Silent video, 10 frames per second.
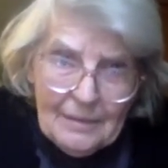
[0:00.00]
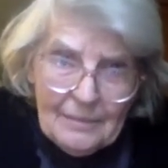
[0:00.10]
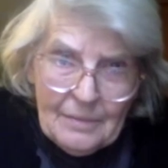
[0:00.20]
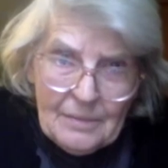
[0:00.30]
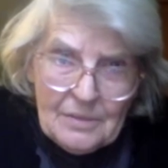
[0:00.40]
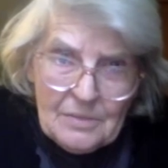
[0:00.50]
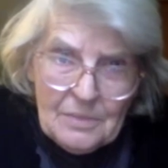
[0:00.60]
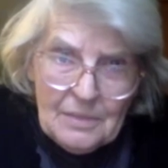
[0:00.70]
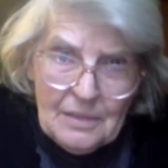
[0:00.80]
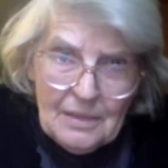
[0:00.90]
must
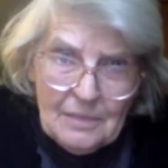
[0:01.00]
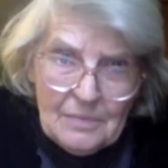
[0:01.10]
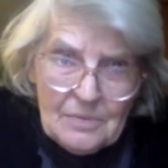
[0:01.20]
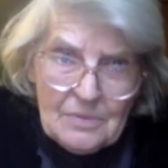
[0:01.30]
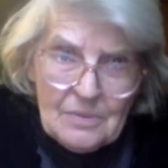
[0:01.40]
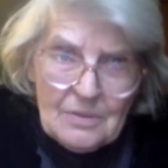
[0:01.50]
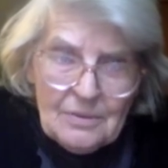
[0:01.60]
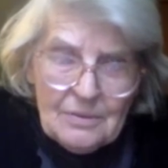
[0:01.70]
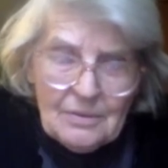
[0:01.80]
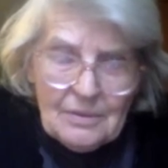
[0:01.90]
be
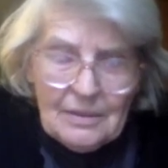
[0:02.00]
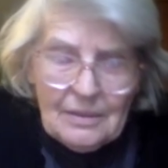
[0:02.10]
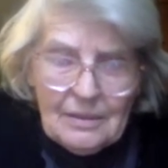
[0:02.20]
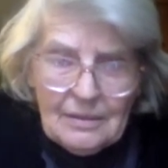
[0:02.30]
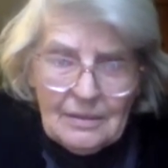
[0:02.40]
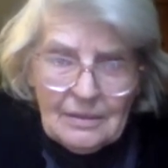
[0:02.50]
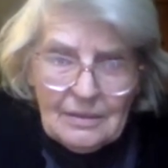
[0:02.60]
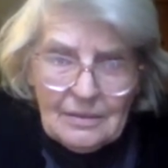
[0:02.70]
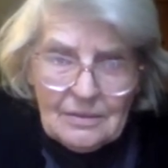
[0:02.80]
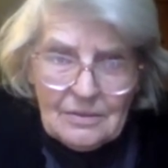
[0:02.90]
absolutely
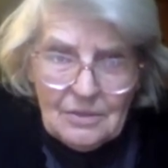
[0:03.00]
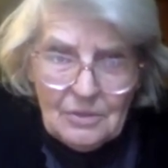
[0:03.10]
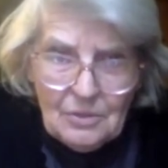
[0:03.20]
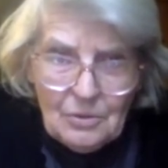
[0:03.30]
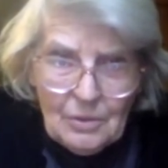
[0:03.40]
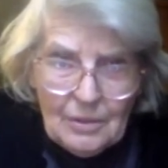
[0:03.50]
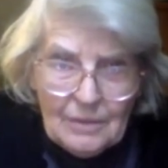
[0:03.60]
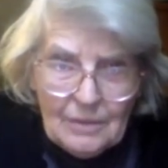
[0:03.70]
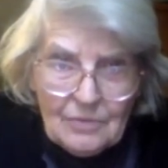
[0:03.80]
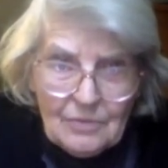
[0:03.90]
continue and
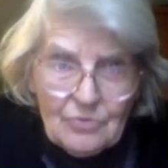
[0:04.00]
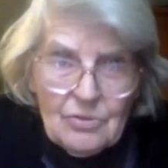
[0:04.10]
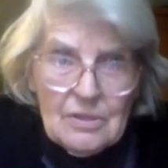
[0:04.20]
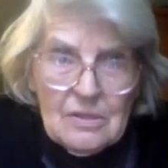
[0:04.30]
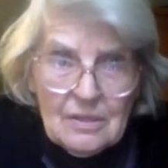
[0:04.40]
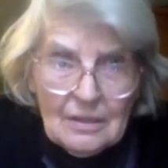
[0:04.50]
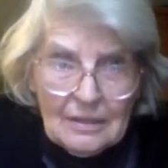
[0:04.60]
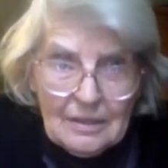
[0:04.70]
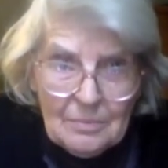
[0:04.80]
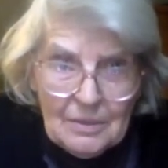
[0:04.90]

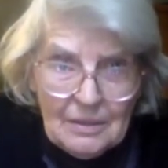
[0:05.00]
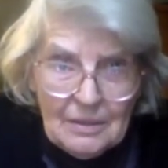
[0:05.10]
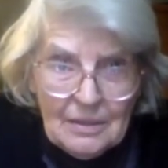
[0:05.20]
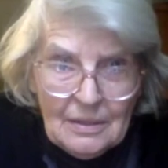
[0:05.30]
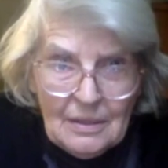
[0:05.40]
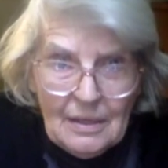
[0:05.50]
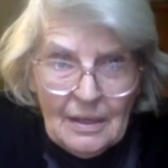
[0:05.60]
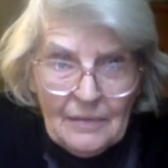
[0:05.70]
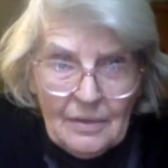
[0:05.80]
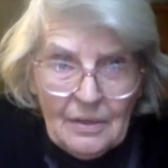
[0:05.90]
increasingly be at
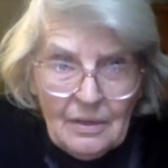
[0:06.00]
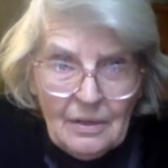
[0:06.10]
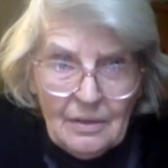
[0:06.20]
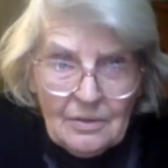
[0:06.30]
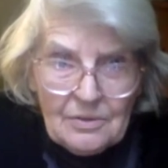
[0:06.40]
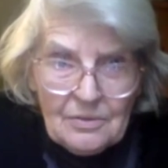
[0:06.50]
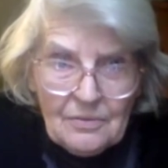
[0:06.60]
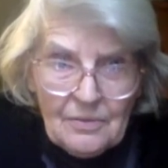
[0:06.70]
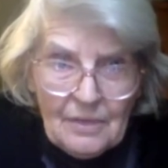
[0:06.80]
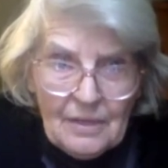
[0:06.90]
the heart of
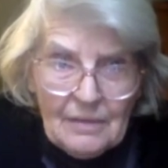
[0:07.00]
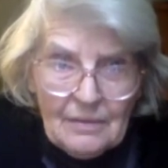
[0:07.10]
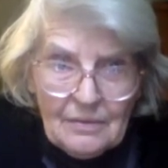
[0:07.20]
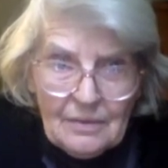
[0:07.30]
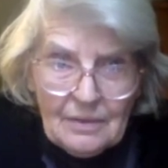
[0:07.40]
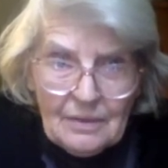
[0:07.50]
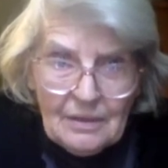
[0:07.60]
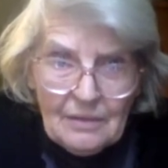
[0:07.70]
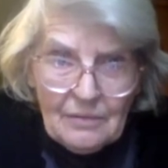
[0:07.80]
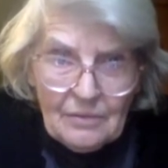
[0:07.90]
anything and
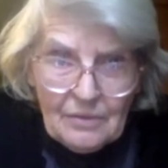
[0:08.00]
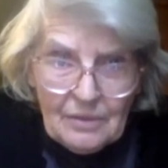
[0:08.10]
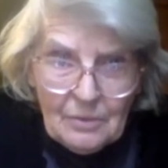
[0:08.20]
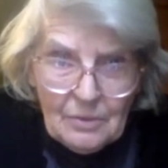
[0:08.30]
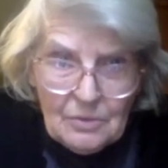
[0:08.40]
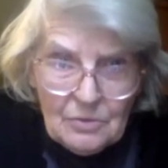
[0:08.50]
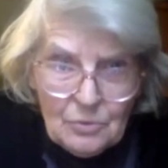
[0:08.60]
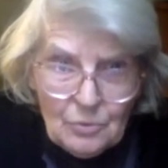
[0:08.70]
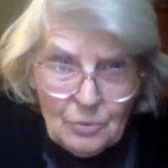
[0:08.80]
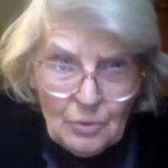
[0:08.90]
everything we
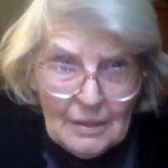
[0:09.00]
do.